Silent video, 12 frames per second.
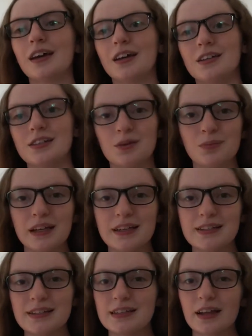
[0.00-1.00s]
Some
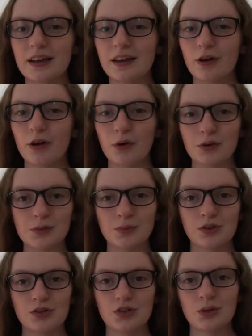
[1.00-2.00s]
places like
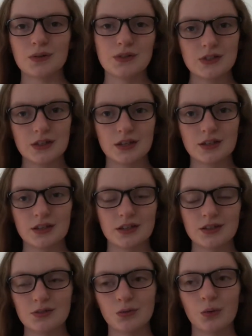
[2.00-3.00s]
Oxbridge don't stick to
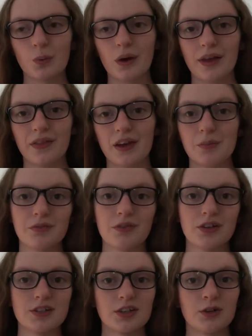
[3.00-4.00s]
this rule where they prefer
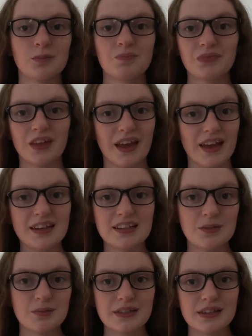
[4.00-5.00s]
to know
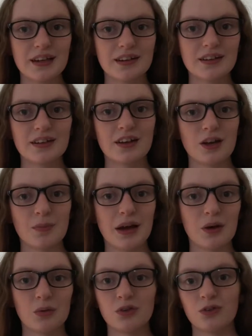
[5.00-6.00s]
80%
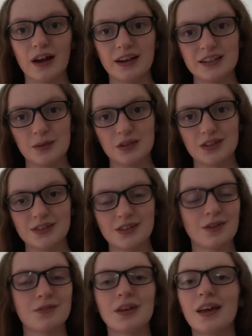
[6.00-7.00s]
about your academic
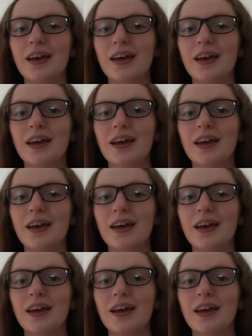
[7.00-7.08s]
stuff,